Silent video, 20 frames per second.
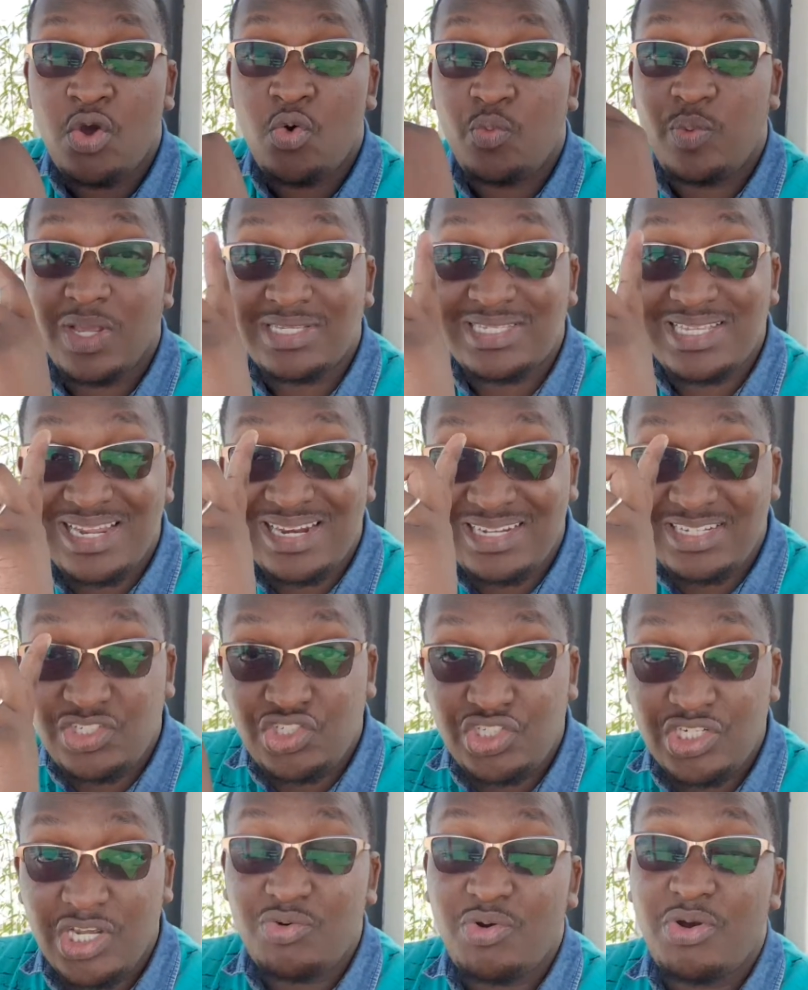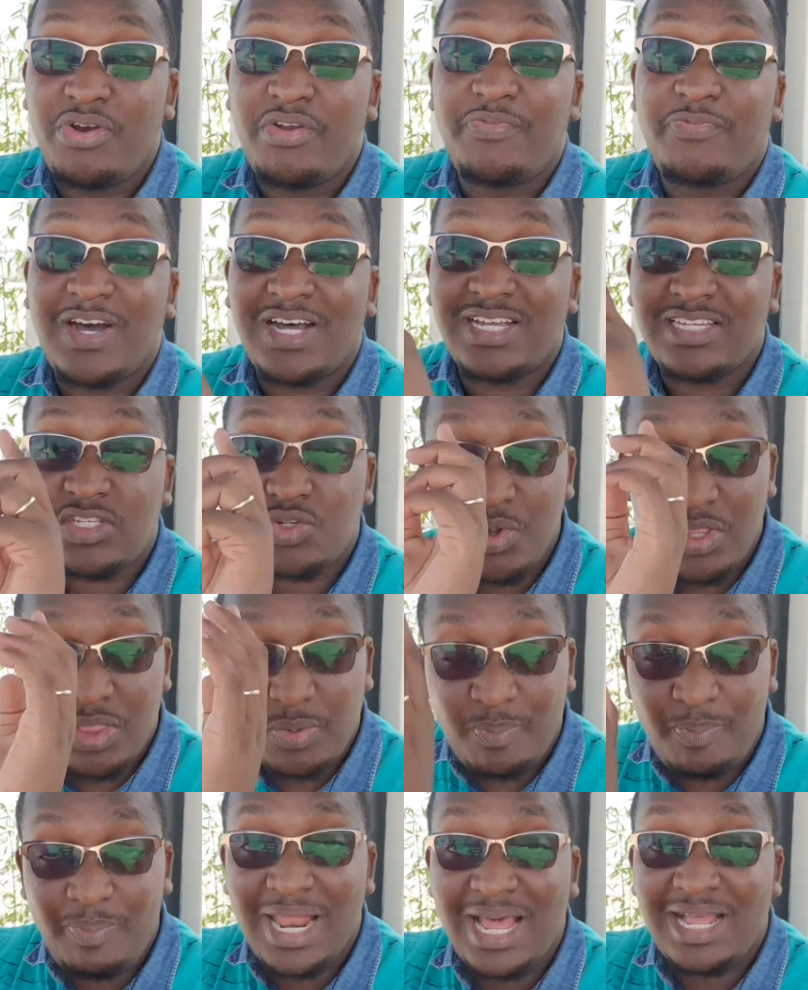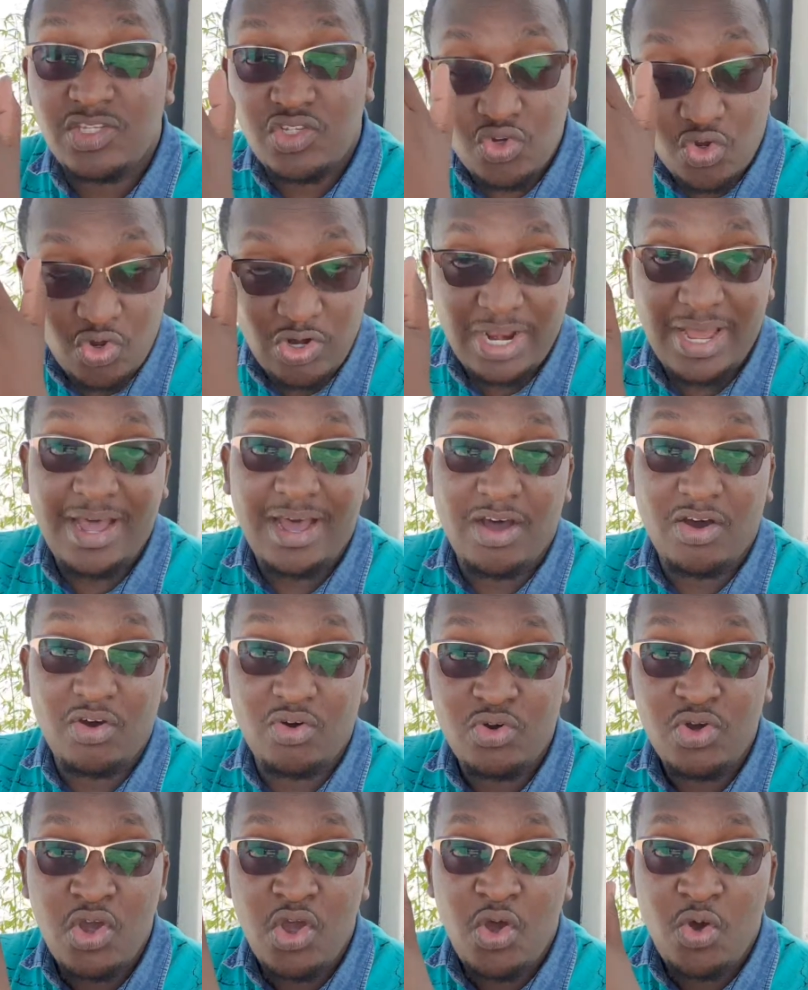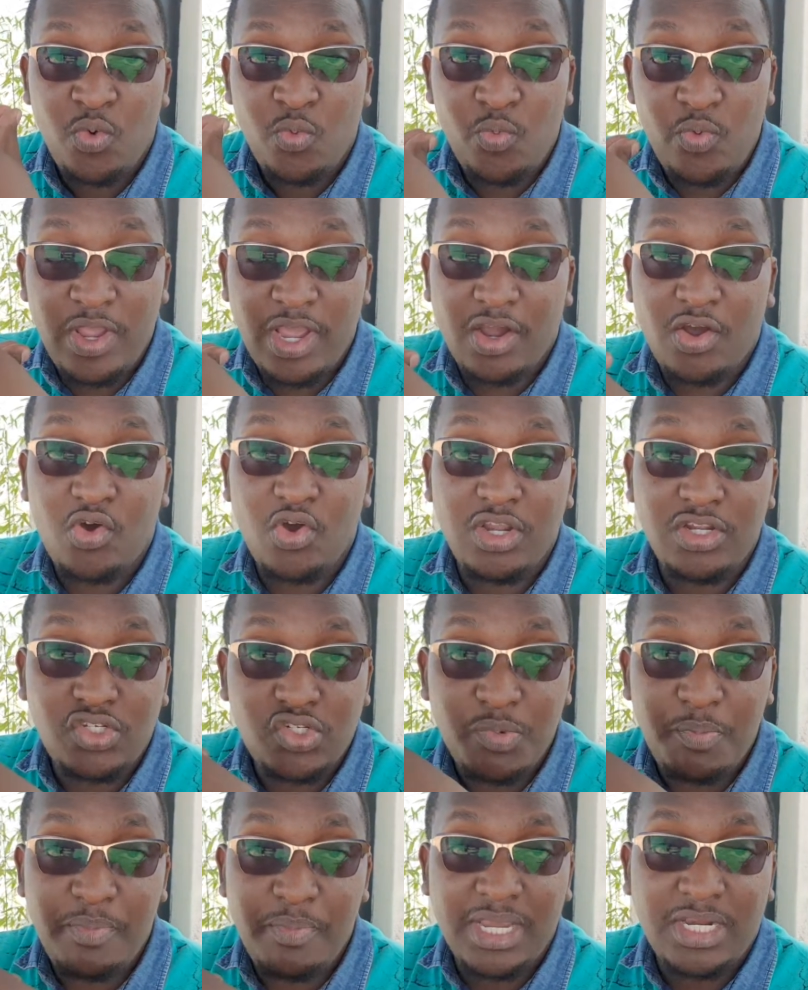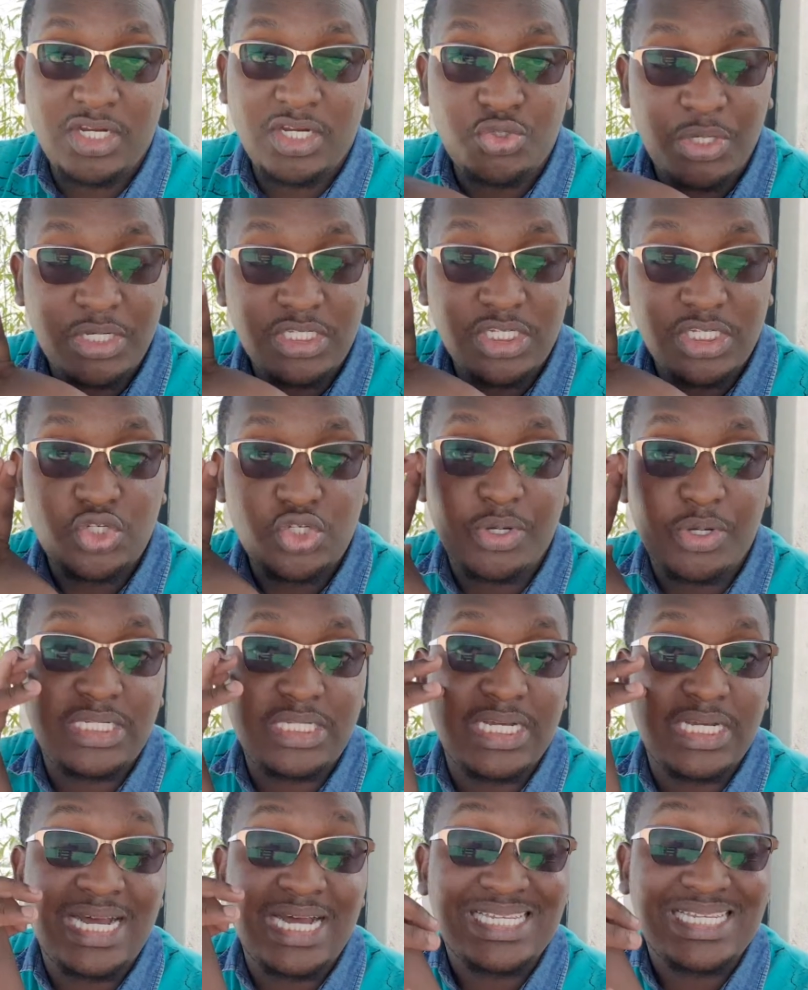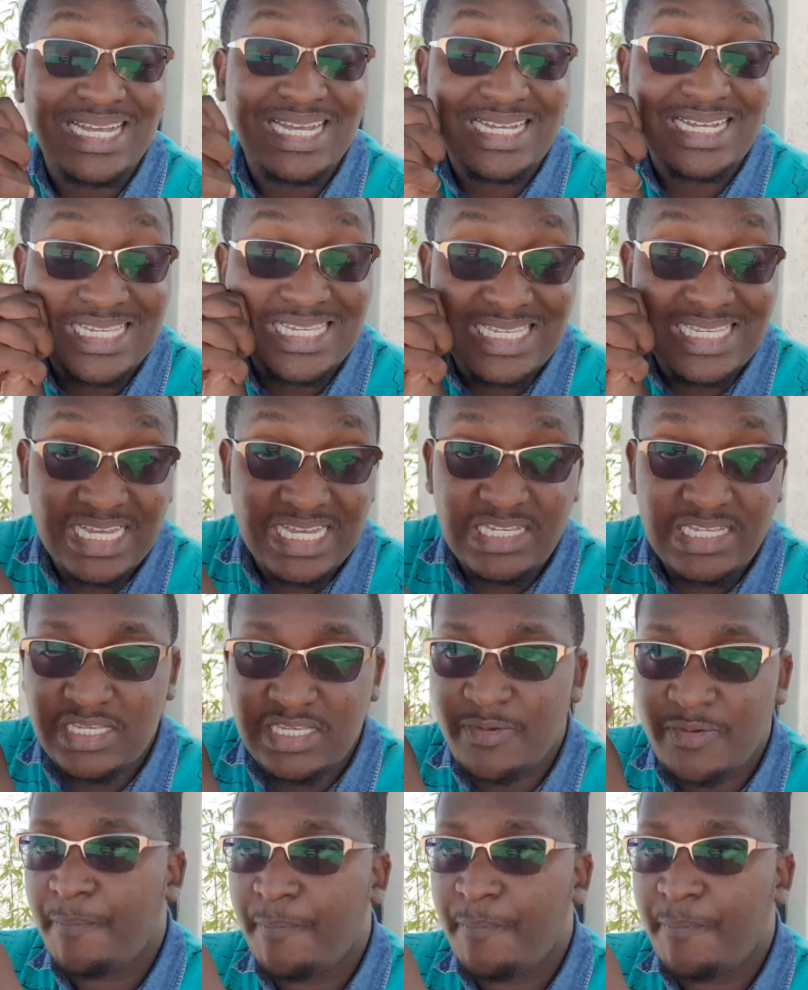We are starting January 1st with plans on how we are going to make 2020 a success.